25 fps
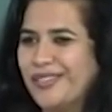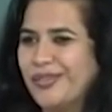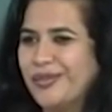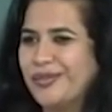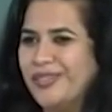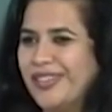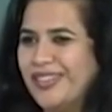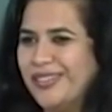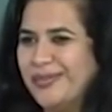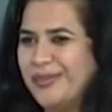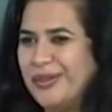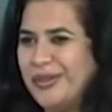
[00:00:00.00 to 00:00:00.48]
So,
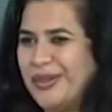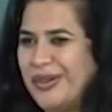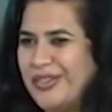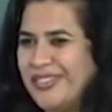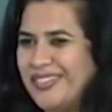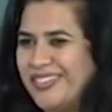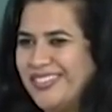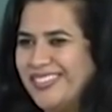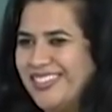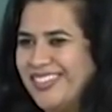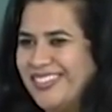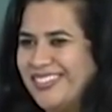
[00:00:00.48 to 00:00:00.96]
just because
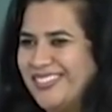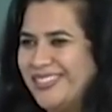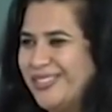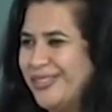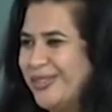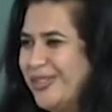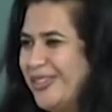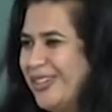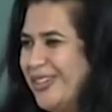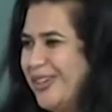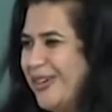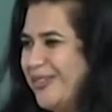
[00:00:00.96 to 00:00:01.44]
it is the
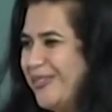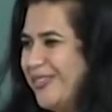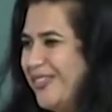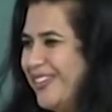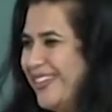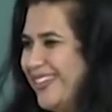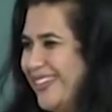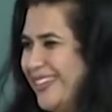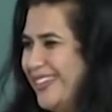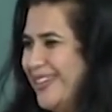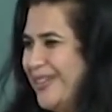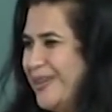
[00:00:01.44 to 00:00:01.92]
story of
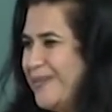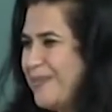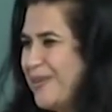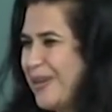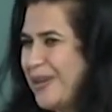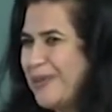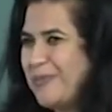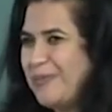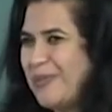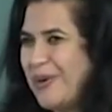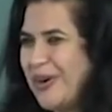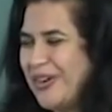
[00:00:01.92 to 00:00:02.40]
a
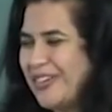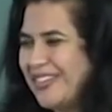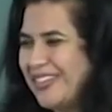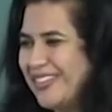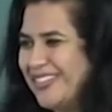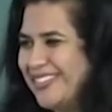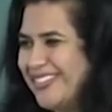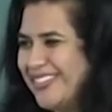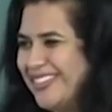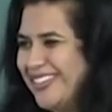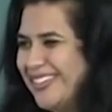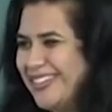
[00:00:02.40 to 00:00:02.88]

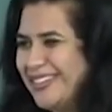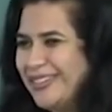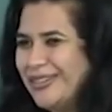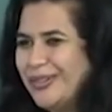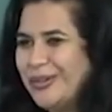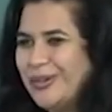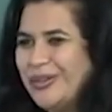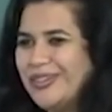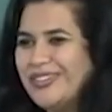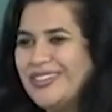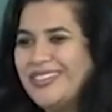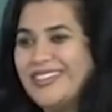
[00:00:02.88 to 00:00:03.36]
pickpocket,
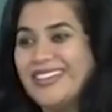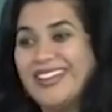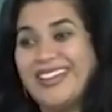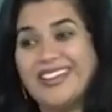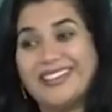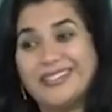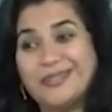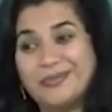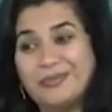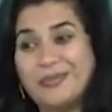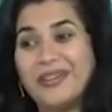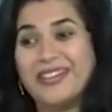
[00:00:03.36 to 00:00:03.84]
do not
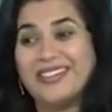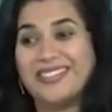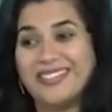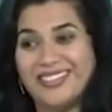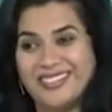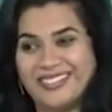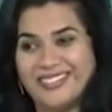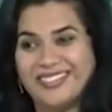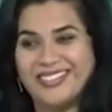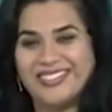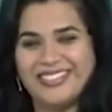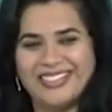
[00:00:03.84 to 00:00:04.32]
expect
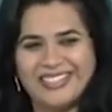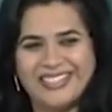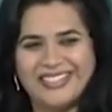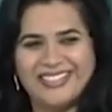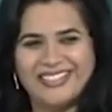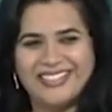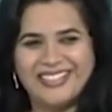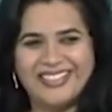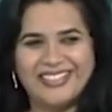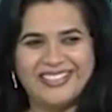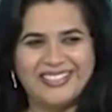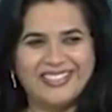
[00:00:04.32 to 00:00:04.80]
a thriller
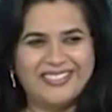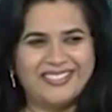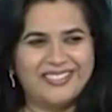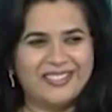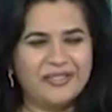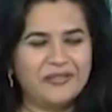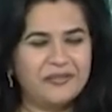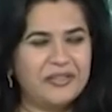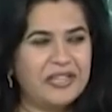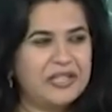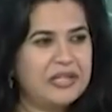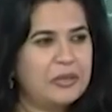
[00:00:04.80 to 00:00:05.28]
here. It is
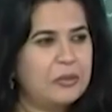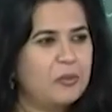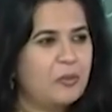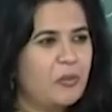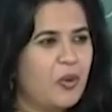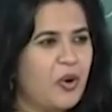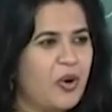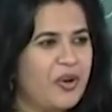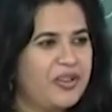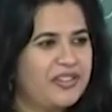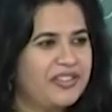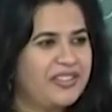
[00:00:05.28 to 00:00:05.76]
a very
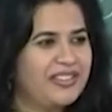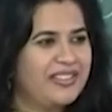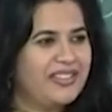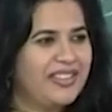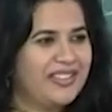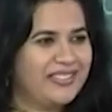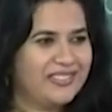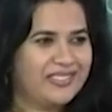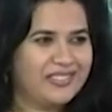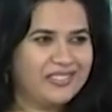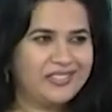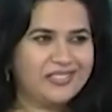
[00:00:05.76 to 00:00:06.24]
moral
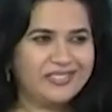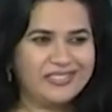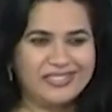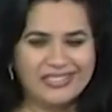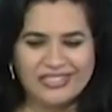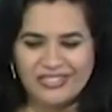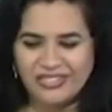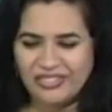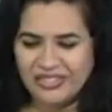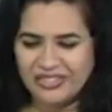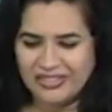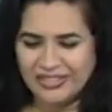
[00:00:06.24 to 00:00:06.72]

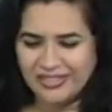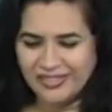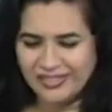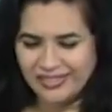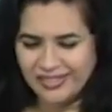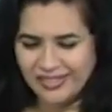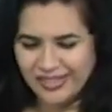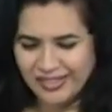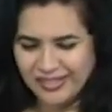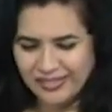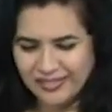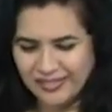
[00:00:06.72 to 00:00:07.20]

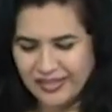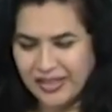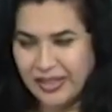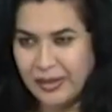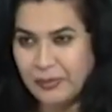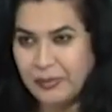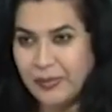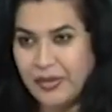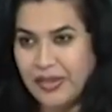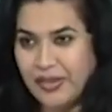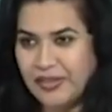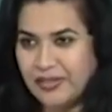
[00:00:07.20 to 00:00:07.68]
existentialist
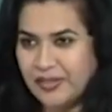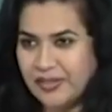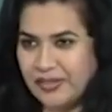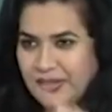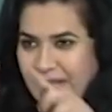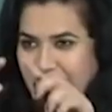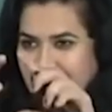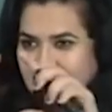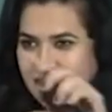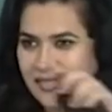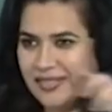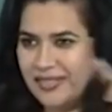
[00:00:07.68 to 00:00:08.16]
theme. So,
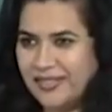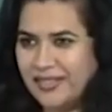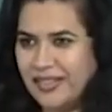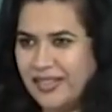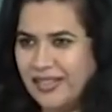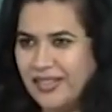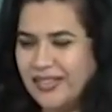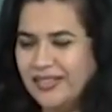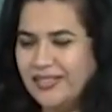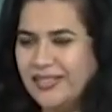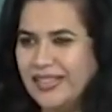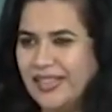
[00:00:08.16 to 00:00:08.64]
that is
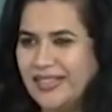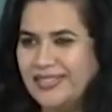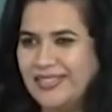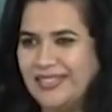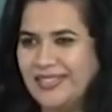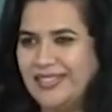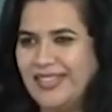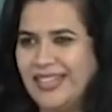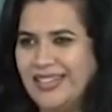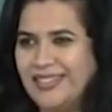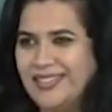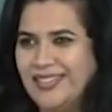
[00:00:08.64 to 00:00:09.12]
That
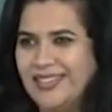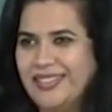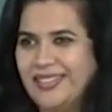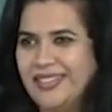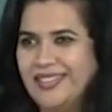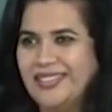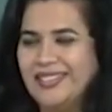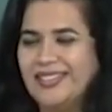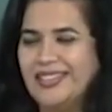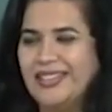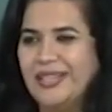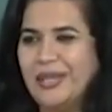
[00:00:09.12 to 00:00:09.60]
that's a
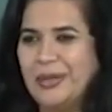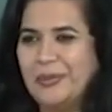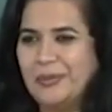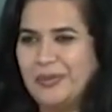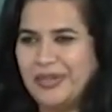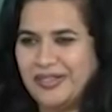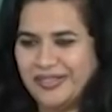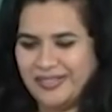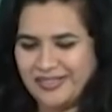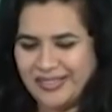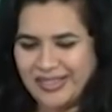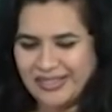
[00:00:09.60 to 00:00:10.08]

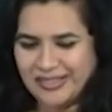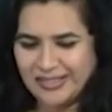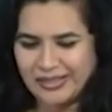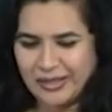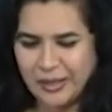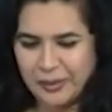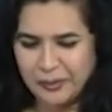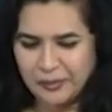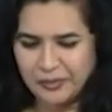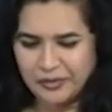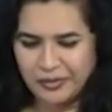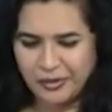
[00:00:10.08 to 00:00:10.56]
disclaimer that
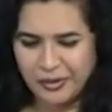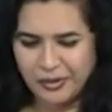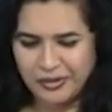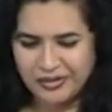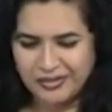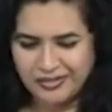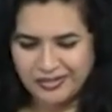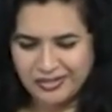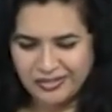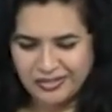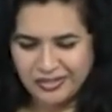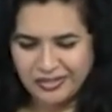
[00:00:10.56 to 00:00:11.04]
comes
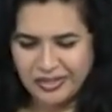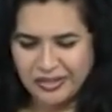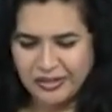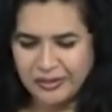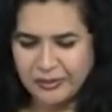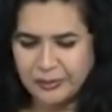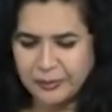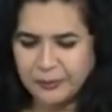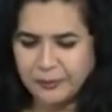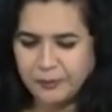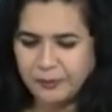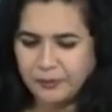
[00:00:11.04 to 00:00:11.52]
on
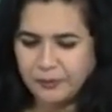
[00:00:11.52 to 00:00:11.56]
screen.